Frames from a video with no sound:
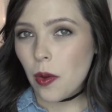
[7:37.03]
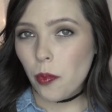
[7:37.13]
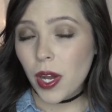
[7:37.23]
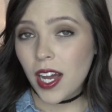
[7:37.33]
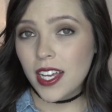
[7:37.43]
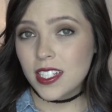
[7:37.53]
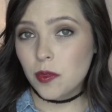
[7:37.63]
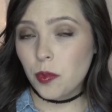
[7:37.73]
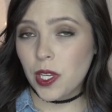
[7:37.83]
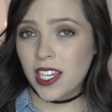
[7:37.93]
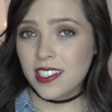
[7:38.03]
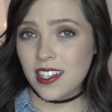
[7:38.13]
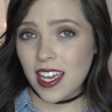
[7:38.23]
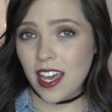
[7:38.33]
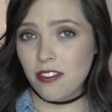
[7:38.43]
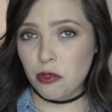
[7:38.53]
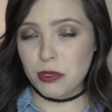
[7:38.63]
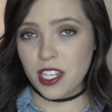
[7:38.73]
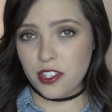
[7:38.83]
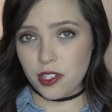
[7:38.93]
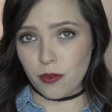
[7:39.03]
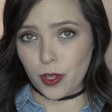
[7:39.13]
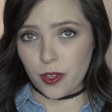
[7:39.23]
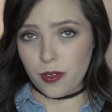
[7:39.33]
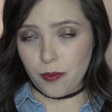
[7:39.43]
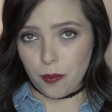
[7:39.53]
but because I have an obsession with